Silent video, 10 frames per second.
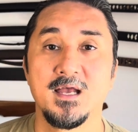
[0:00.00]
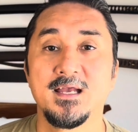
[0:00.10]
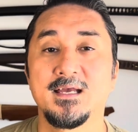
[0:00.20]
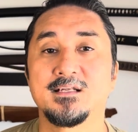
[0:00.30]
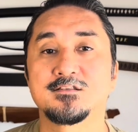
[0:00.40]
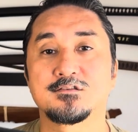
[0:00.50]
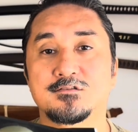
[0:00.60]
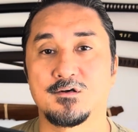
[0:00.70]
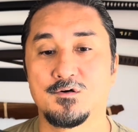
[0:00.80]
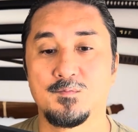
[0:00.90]
It is
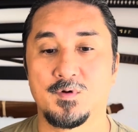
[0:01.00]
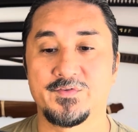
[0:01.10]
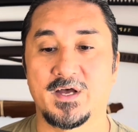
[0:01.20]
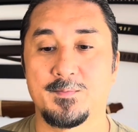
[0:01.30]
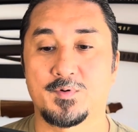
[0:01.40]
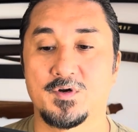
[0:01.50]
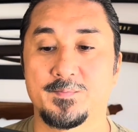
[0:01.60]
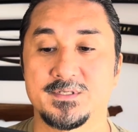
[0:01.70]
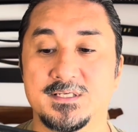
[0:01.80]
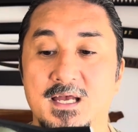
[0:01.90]
so
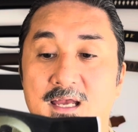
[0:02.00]
multi-purpose,